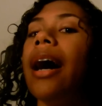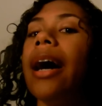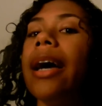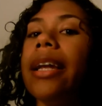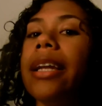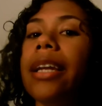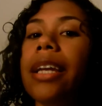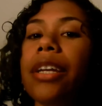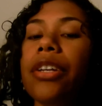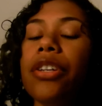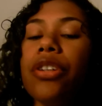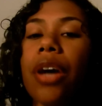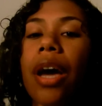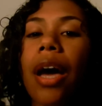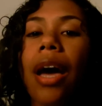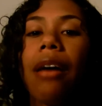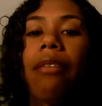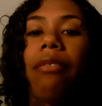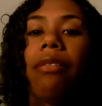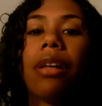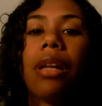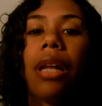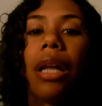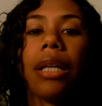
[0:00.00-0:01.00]
I need to
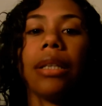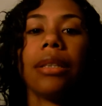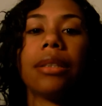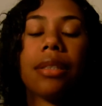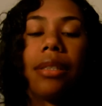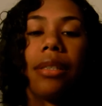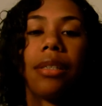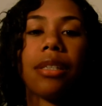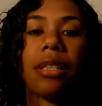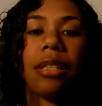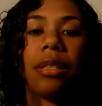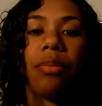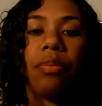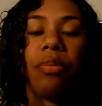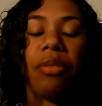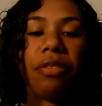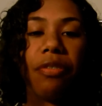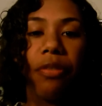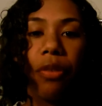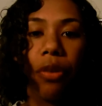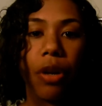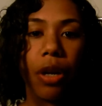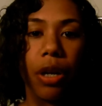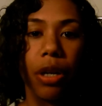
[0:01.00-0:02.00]
have it like this
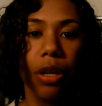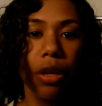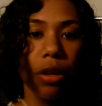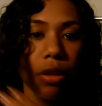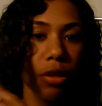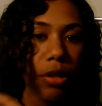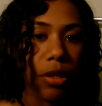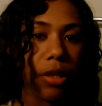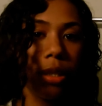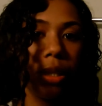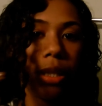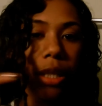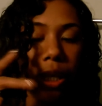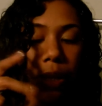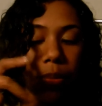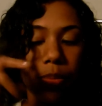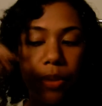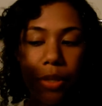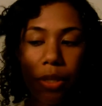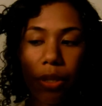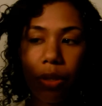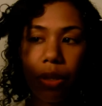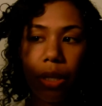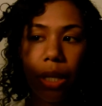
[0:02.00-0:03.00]
before I go to
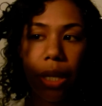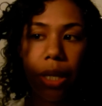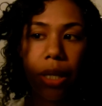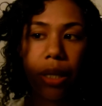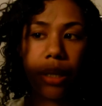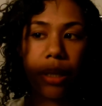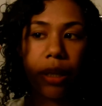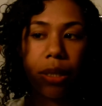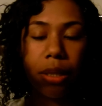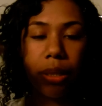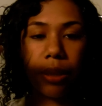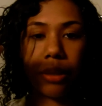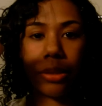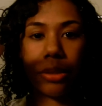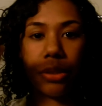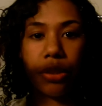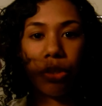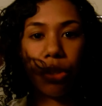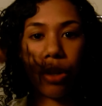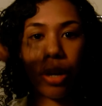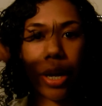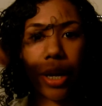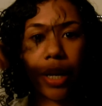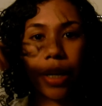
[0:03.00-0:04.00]
sleep, so like
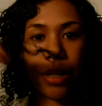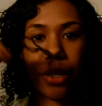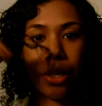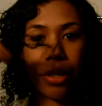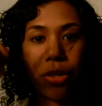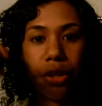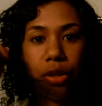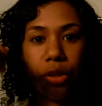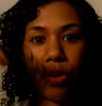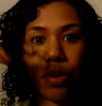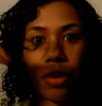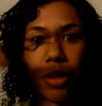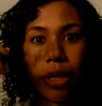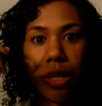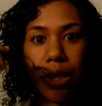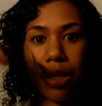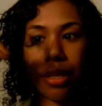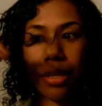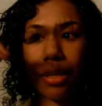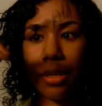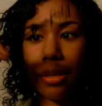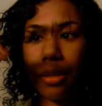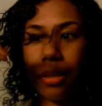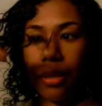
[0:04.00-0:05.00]
dried to
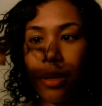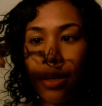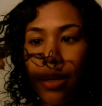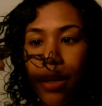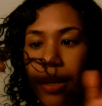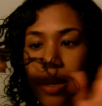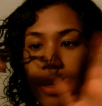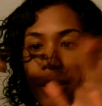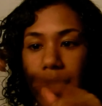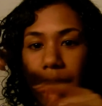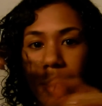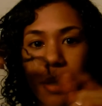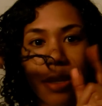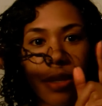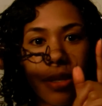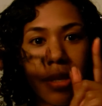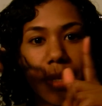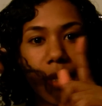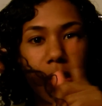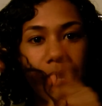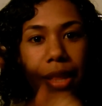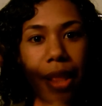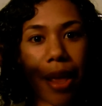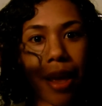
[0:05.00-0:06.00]
this
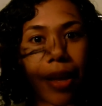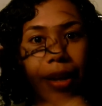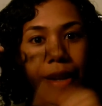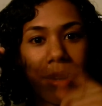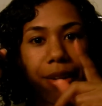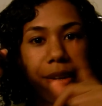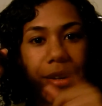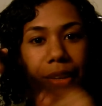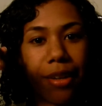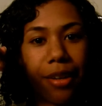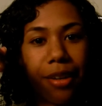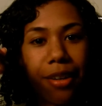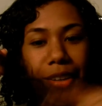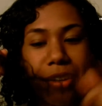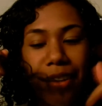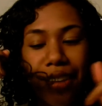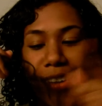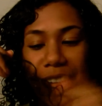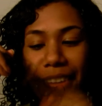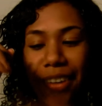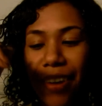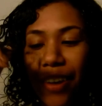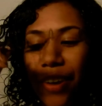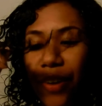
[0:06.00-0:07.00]
state.
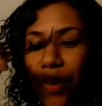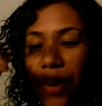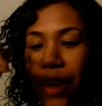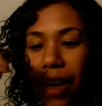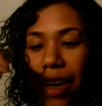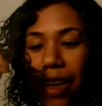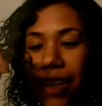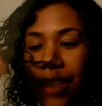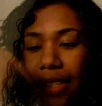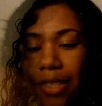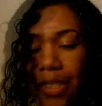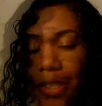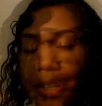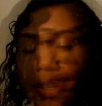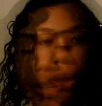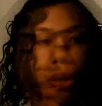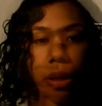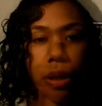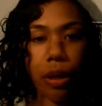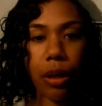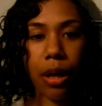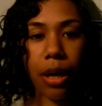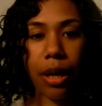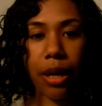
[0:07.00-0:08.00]
Okay,
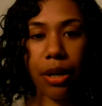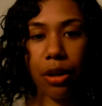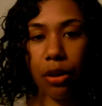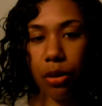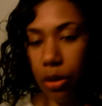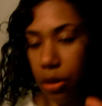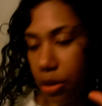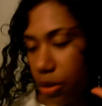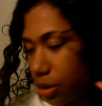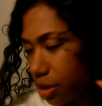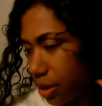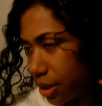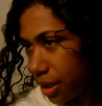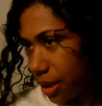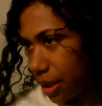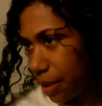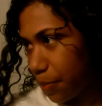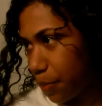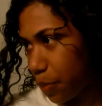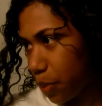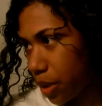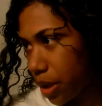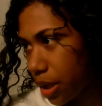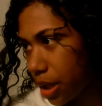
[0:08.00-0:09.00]
so I don't go to
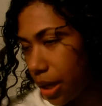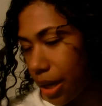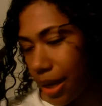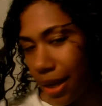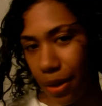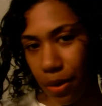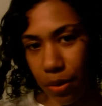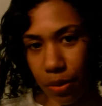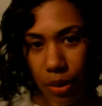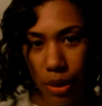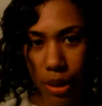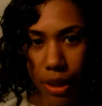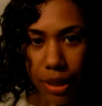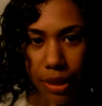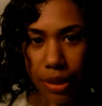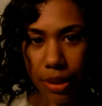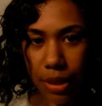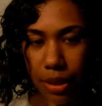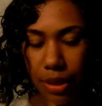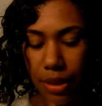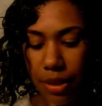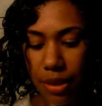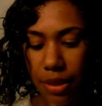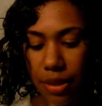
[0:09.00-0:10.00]
sleep with it out
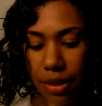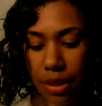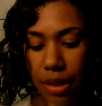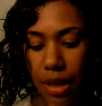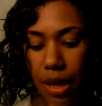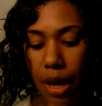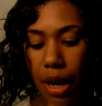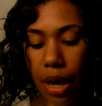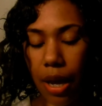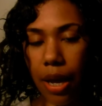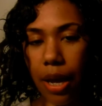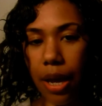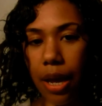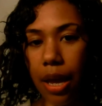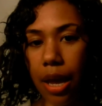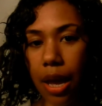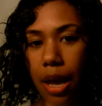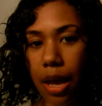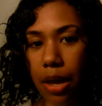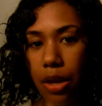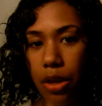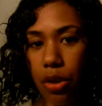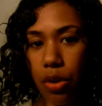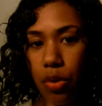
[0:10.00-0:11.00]
like this. I
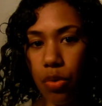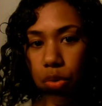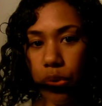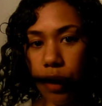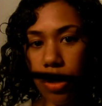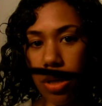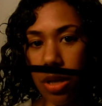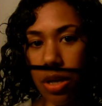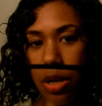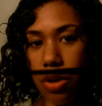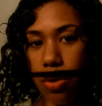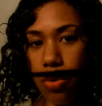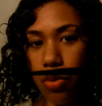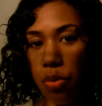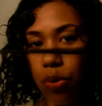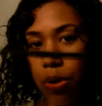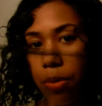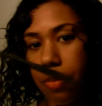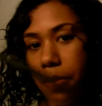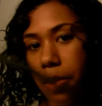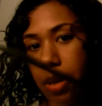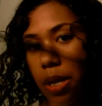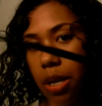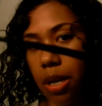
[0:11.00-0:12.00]
use a
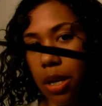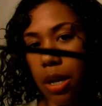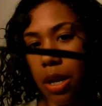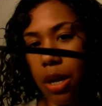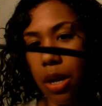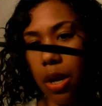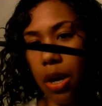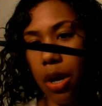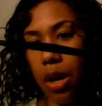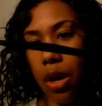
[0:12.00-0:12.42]
ribbon.